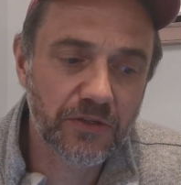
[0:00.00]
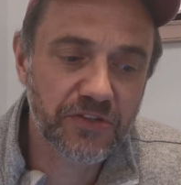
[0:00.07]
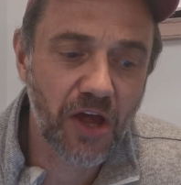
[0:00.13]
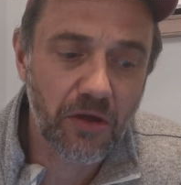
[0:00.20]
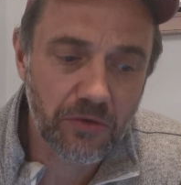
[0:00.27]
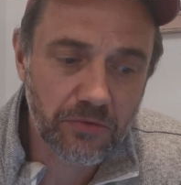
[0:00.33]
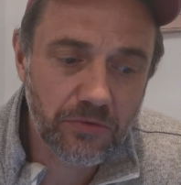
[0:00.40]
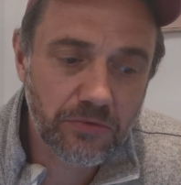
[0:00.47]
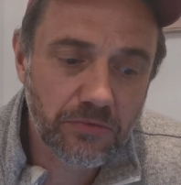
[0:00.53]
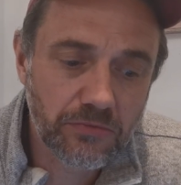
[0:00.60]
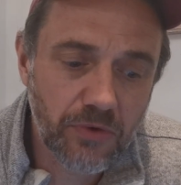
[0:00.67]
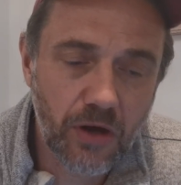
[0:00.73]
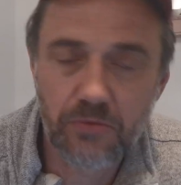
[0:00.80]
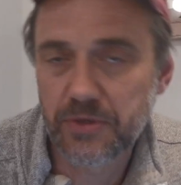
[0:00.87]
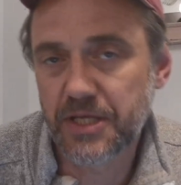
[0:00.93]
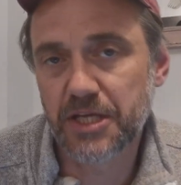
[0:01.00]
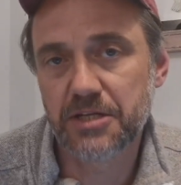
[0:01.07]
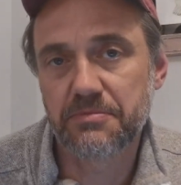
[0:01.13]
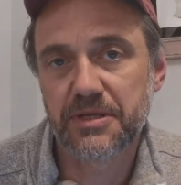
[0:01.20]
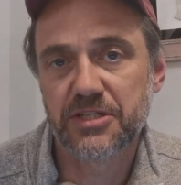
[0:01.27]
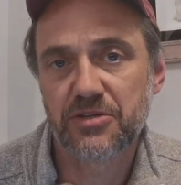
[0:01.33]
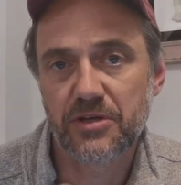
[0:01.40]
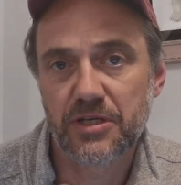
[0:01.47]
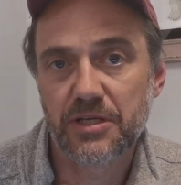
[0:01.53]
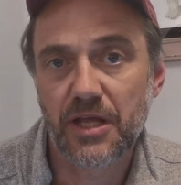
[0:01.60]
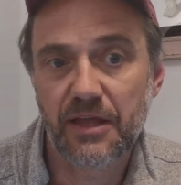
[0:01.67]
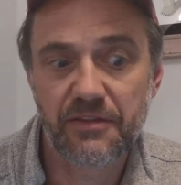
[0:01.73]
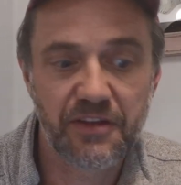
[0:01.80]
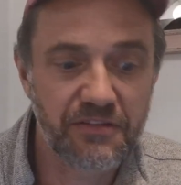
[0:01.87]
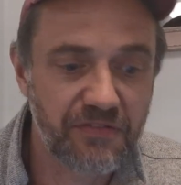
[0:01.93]
so what we're going to be doing
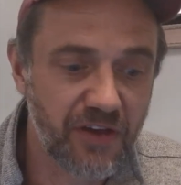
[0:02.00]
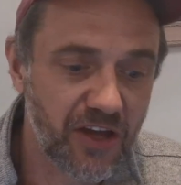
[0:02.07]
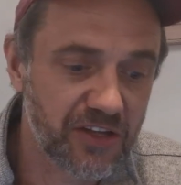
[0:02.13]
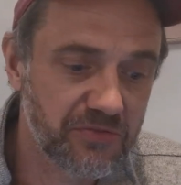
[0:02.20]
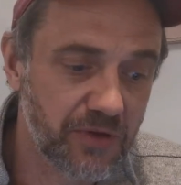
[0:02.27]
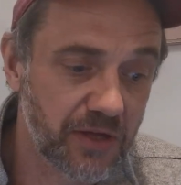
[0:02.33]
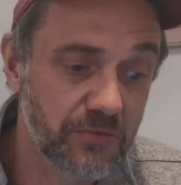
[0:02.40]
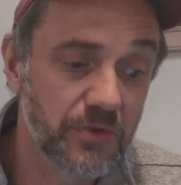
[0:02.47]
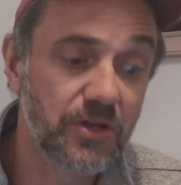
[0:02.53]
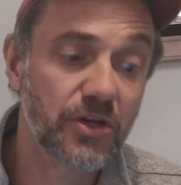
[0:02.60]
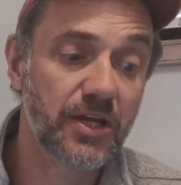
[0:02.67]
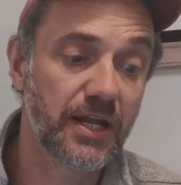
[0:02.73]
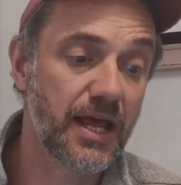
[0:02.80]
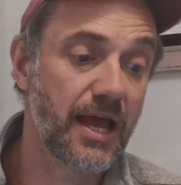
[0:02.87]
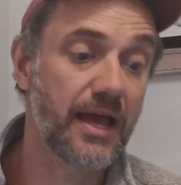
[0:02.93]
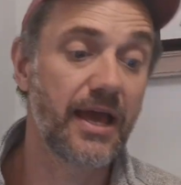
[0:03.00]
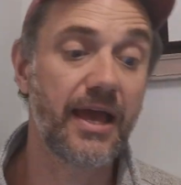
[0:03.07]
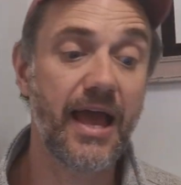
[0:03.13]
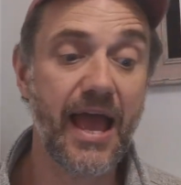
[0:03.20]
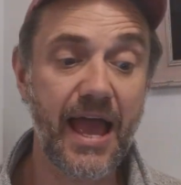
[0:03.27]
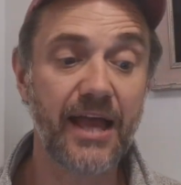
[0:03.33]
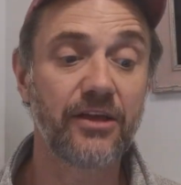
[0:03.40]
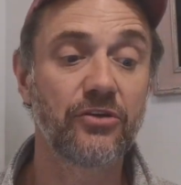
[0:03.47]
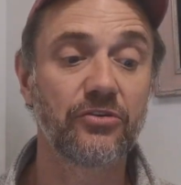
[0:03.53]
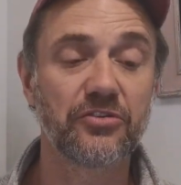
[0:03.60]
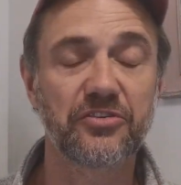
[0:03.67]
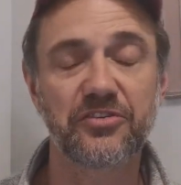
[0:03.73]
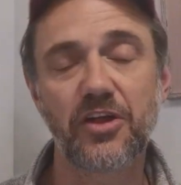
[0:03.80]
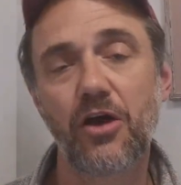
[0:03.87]
in this first week, we're looking at angles.